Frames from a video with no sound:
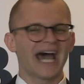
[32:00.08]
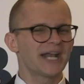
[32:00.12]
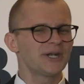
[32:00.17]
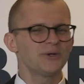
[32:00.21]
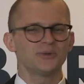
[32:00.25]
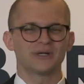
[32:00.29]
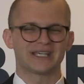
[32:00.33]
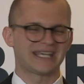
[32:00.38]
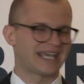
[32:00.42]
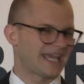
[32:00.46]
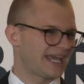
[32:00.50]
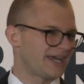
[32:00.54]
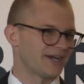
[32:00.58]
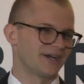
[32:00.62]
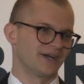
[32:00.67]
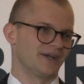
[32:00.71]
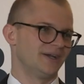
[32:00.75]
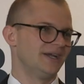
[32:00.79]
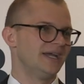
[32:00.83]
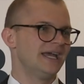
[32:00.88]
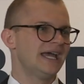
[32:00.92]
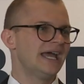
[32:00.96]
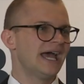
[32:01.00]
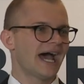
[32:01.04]
I don't
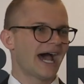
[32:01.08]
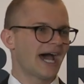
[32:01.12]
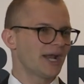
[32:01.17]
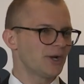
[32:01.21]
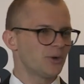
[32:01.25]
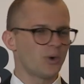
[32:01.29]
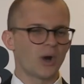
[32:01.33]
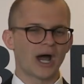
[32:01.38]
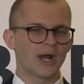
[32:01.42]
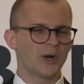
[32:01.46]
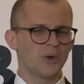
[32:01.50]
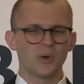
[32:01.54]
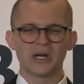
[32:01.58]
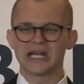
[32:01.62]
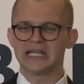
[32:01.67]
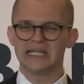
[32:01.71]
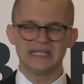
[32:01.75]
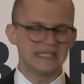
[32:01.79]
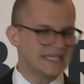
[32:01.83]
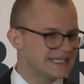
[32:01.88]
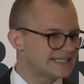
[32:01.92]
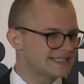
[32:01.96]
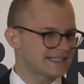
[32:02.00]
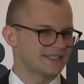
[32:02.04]
care. I don't want to
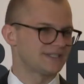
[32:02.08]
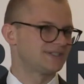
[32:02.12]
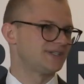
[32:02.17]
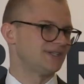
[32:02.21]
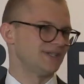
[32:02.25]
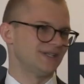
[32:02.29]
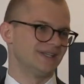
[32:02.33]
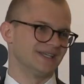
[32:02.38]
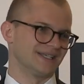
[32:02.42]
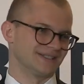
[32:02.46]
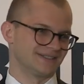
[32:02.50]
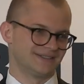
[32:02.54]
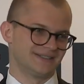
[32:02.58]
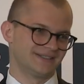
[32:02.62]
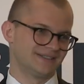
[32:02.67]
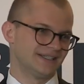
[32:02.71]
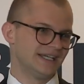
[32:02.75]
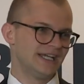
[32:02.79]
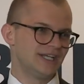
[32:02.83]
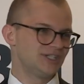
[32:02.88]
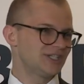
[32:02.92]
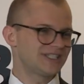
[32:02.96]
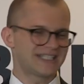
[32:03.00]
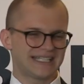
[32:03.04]
listen to this.
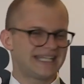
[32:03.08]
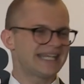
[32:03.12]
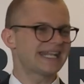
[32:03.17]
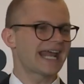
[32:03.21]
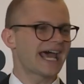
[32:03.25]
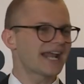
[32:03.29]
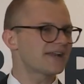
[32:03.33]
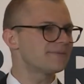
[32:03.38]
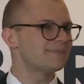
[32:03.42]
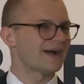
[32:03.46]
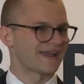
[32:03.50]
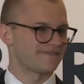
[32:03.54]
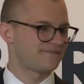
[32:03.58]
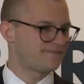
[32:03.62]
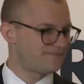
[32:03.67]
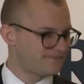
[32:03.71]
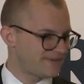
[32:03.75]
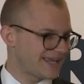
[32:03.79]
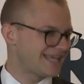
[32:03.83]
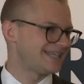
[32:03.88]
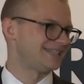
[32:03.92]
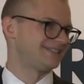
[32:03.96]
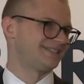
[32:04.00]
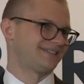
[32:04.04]
Just get out of my
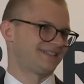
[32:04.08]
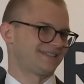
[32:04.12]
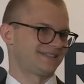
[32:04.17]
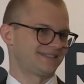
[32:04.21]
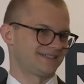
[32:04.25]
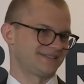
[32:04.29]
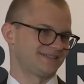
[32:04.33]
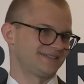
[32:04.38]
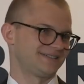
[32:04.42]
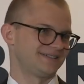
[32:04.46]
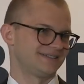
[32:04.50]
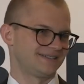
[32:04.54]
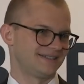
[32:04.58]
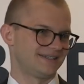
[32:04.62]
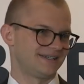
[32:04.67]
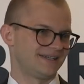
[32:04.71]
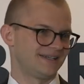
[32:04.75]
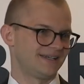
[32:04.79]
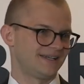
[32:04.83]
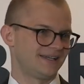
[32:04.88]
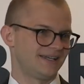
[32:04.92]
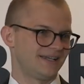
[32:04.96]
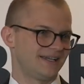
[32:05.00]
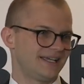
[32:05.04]
face.
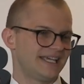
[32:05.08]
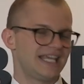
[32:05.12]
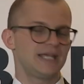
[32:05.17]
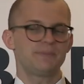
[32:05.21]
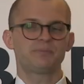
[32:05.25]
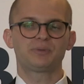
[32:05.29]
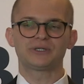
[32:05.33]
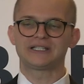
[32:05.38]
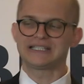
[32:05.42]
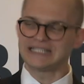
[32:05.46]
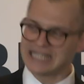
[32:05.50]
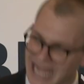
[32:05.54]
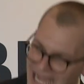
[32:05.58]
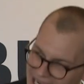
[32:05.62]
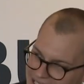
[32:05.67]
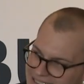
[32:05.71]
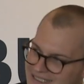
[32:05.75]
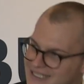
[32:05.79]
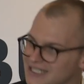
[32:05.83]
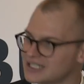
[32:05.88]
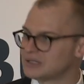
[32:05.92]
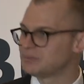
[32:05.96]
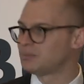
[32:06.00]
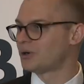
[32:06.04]
He
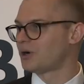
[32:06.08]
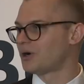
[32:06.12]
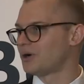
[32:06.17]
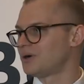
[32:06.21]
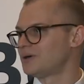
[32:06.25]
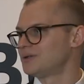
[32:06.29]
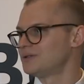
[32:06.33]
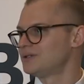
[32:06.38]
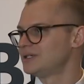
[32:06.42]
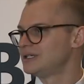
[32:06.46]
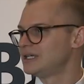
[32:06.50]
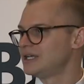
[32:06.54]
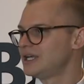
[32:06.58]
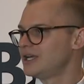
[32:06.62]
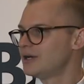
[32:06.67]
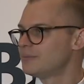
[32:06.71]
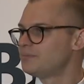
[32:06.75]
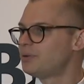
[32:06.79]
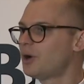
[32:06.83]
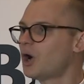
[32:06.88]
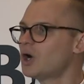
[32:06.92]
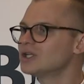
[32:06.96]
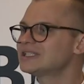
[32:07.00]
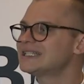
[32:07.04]
protected Paul.
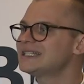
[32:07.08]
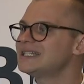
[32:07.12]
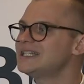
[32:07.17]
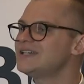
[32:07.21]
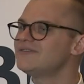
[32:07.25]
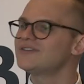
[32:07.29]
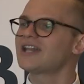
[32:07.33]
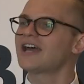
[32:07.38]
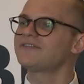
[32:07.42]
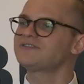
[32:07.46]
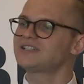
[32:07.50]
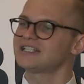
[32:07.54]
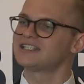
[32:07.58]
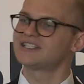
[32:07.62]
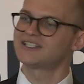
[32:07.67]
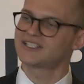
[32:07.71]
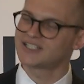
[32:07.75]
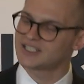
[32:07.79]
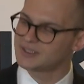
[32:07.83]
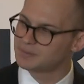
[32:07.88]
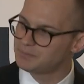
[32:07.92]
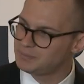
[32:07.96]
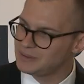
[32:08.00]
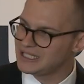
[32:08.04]
Paul didn't even have to
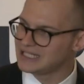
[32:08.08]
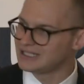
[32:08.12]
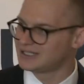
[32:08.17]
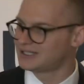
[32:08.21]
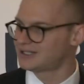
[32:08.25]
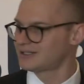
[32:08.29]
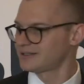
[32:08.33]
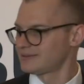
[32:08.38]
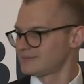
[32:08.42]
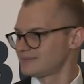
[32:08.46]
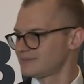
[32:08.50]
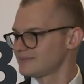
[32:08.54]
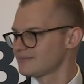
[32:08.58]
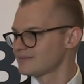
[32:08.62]
speak.